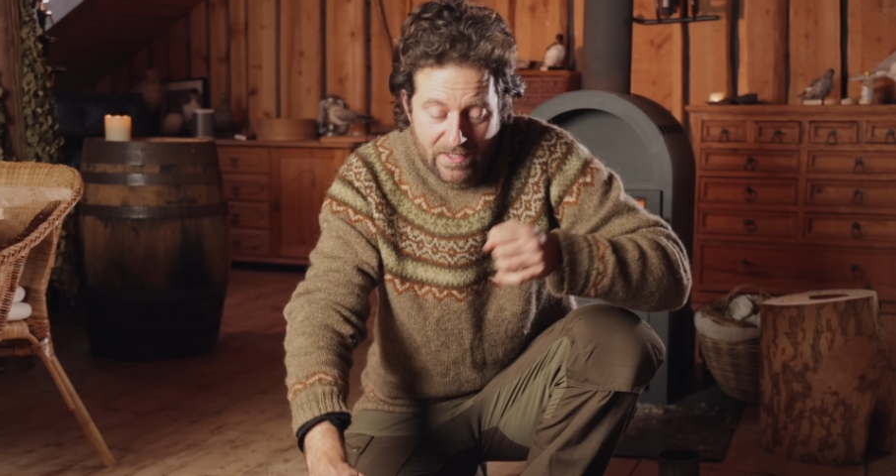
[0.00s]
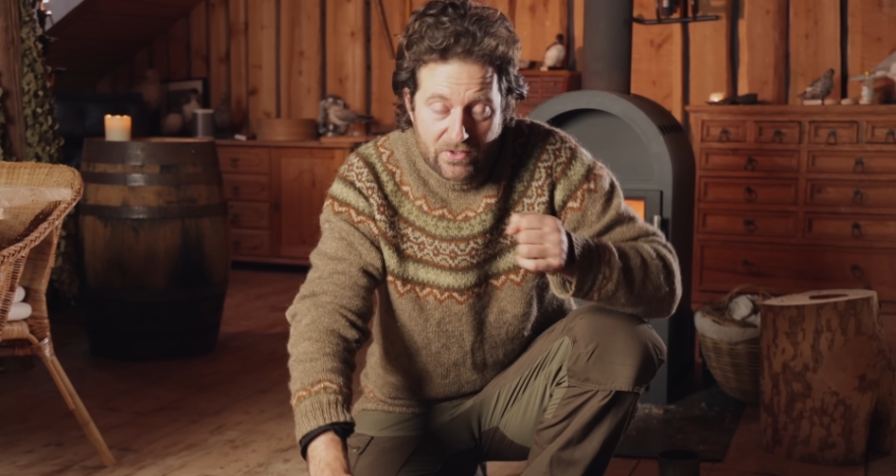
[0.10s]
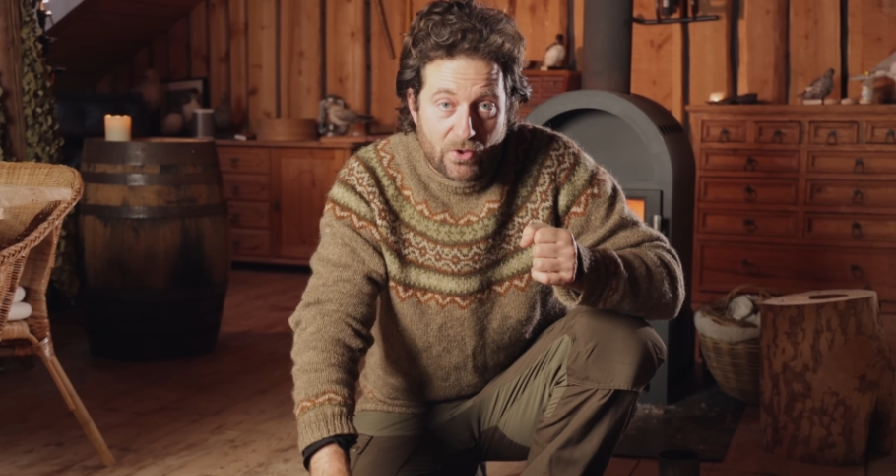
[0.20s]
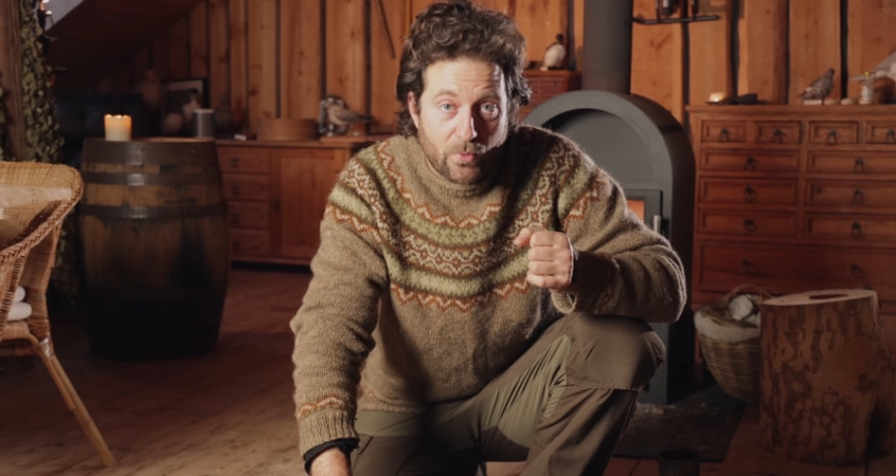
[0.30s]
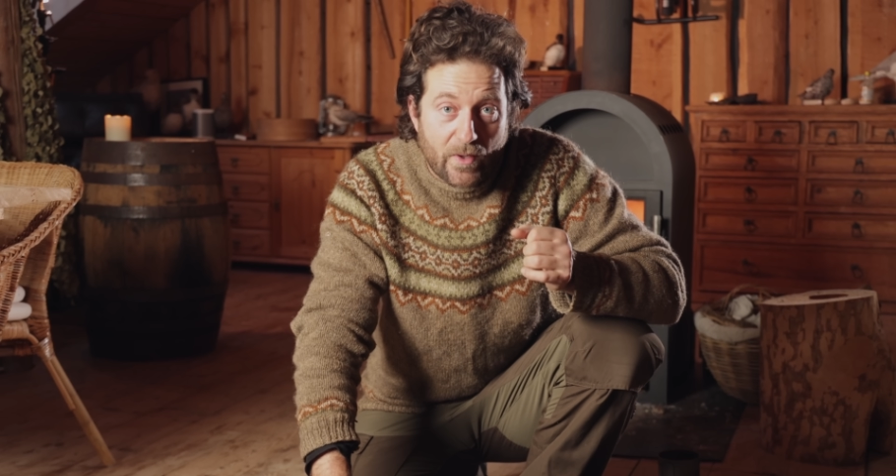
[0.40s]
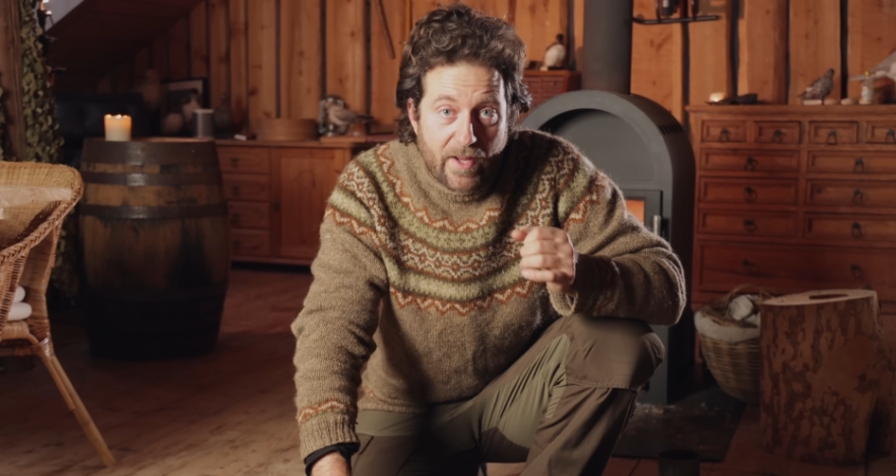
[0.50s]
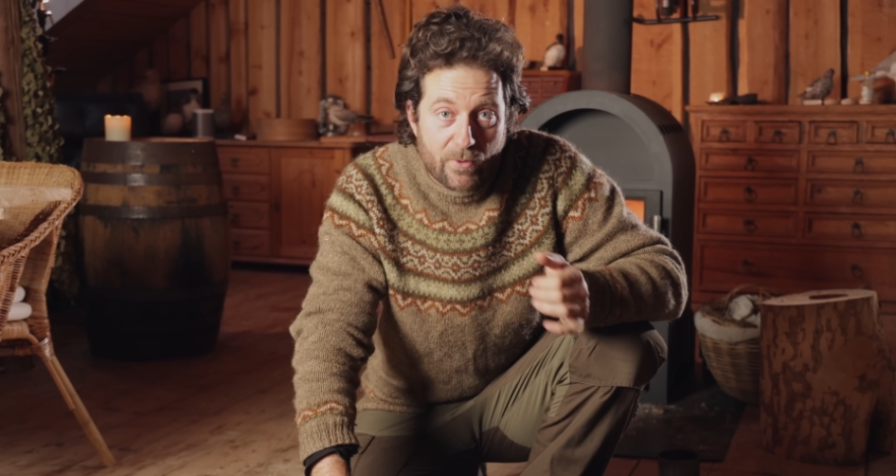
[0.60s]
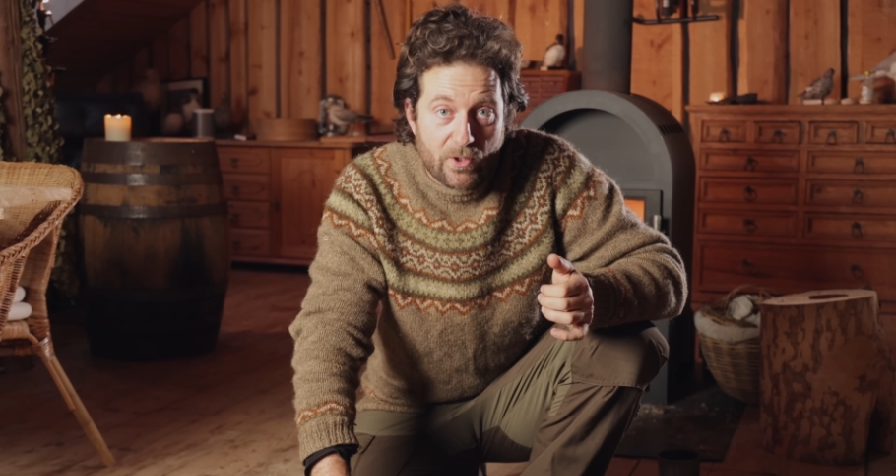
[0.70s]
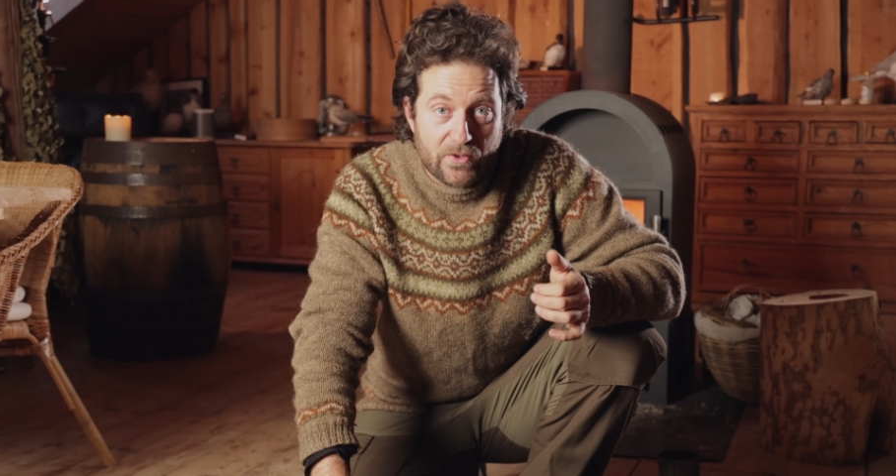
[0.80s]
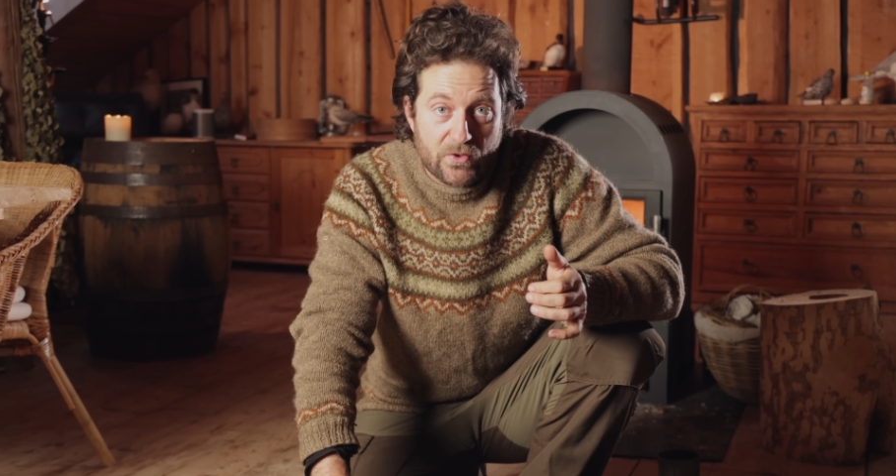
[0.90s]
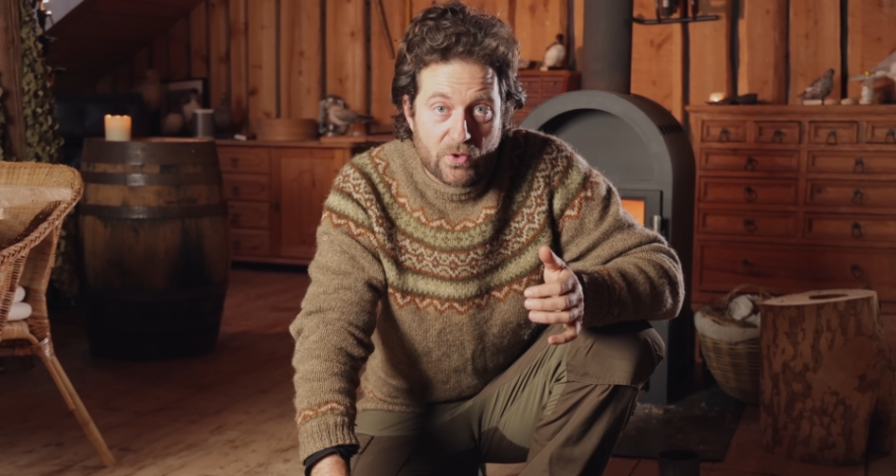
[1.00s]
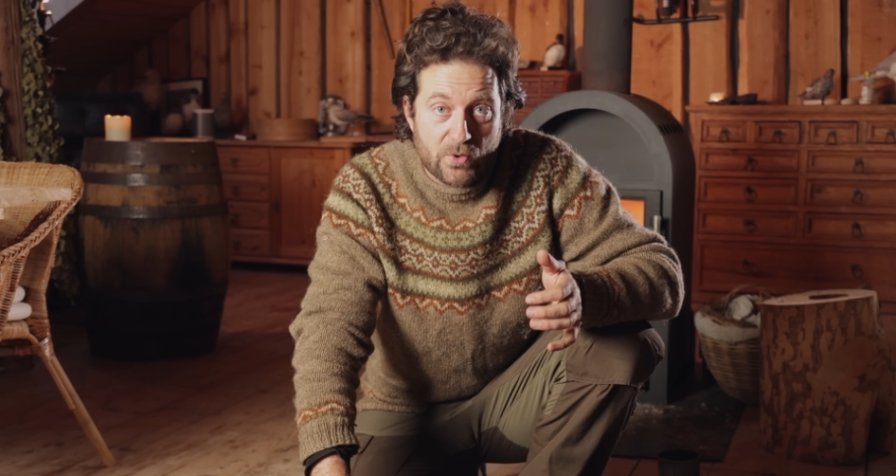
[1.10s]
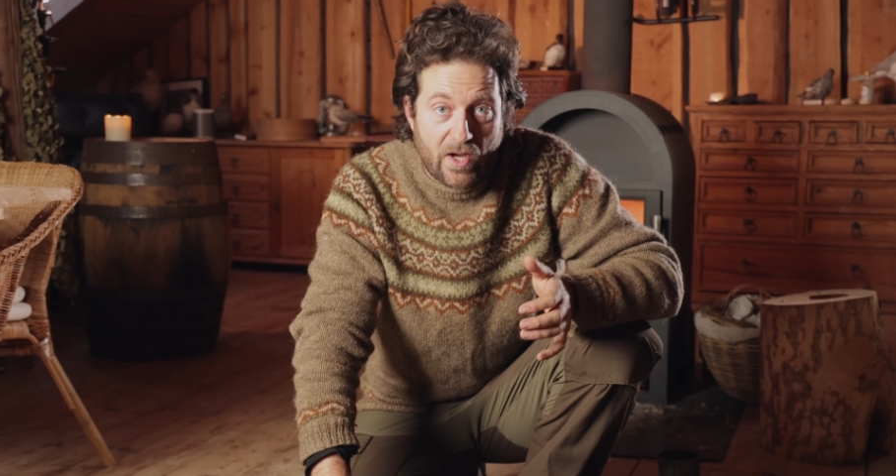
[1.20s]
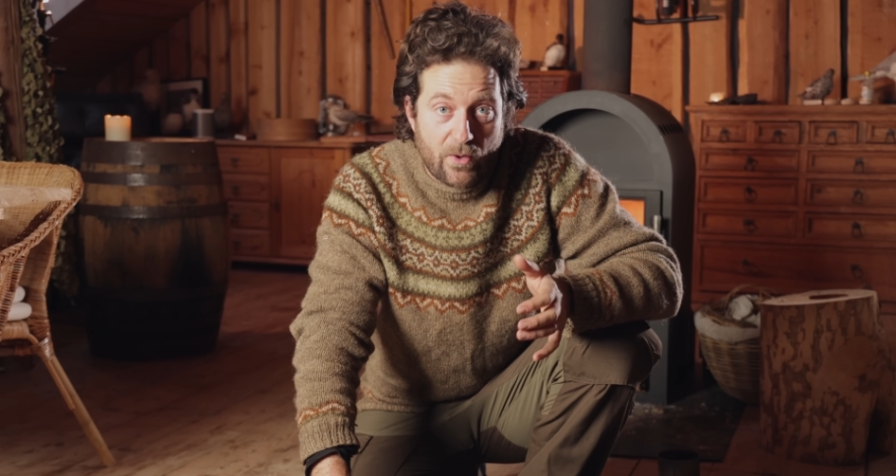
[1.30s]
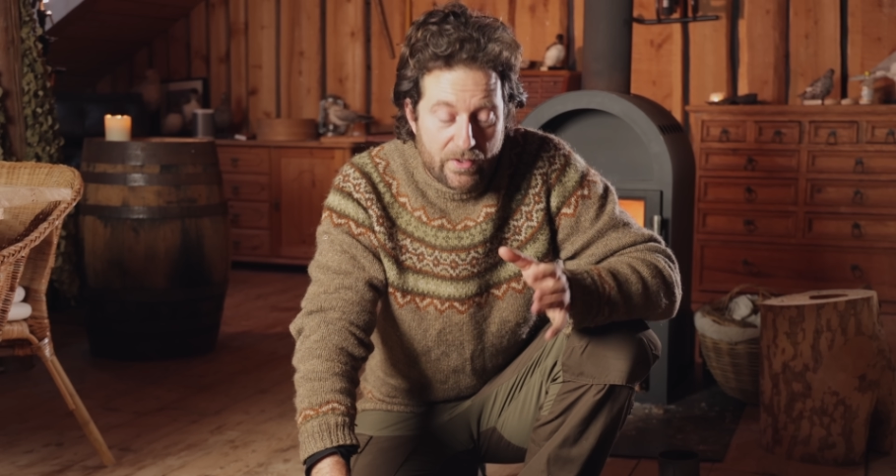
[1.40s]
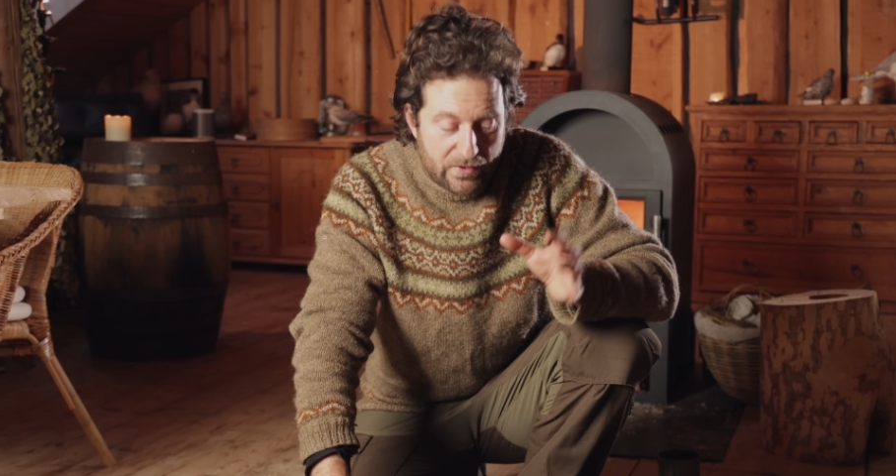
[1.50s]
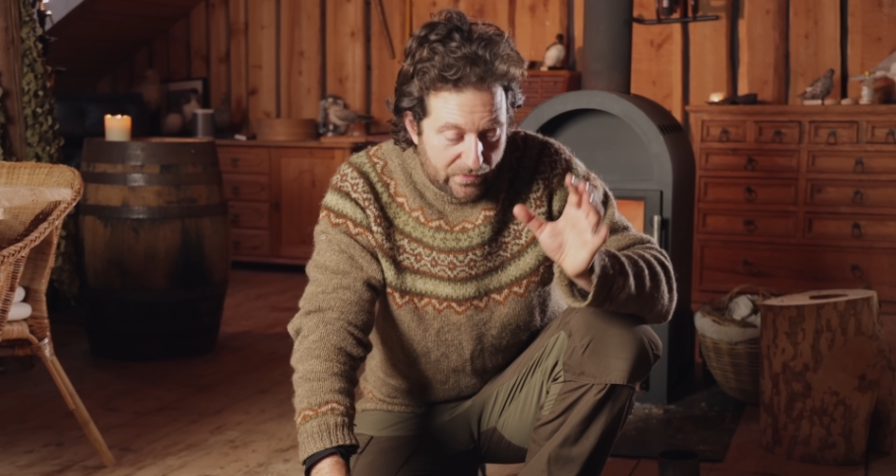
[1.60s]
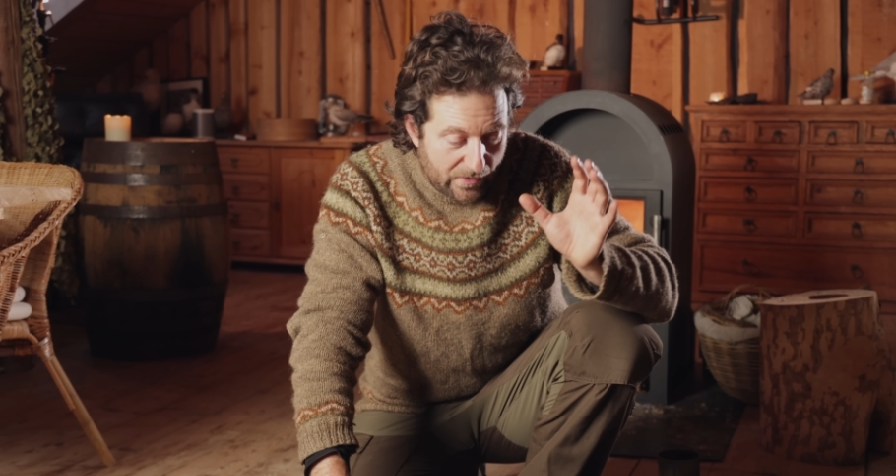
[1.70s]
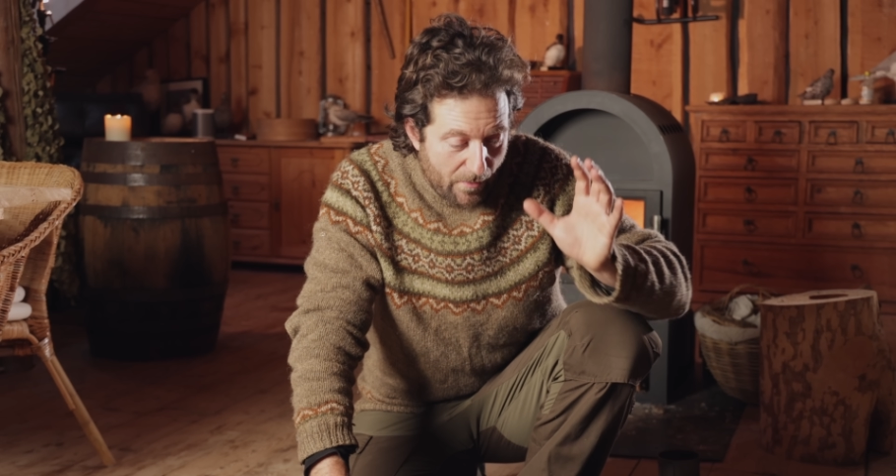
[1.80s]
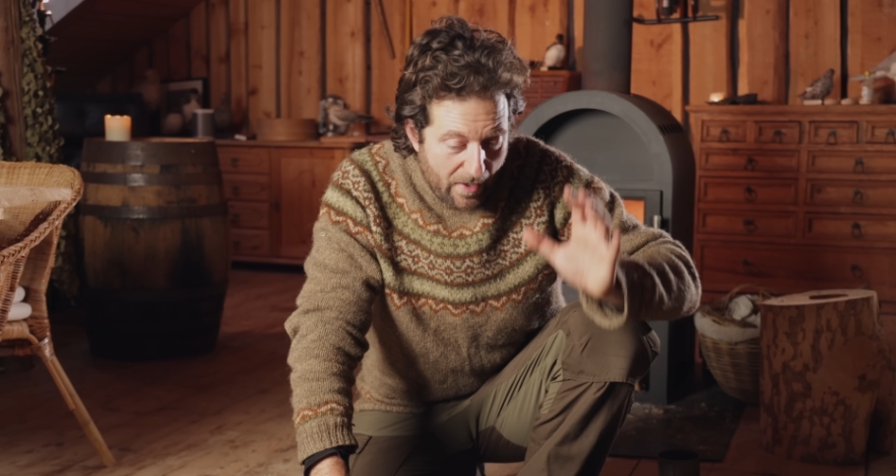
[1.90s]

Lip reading: So what I'm going to do now is,